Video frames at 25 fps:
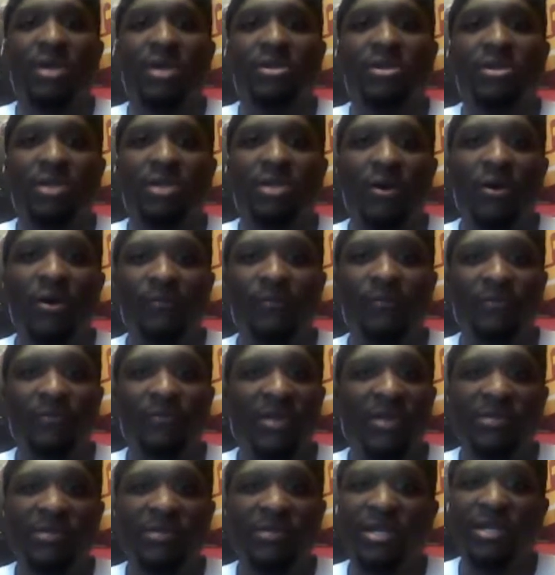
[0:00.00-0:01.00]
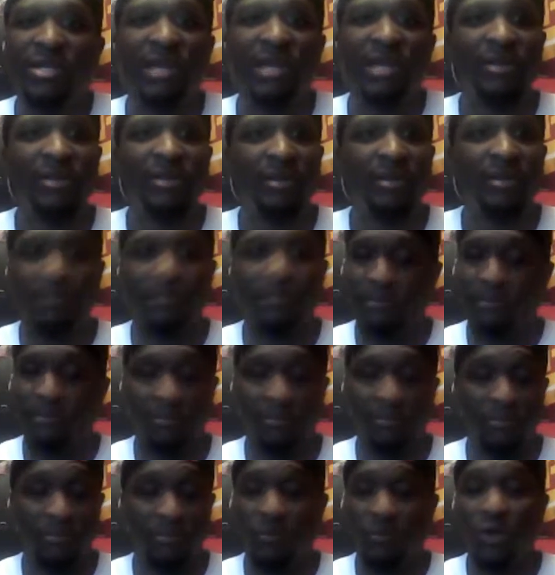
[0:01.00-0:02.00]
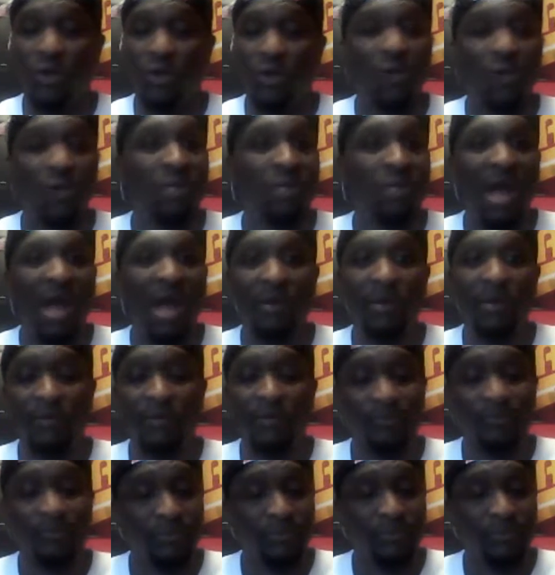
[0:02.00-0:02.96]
So he was still out there with no problem.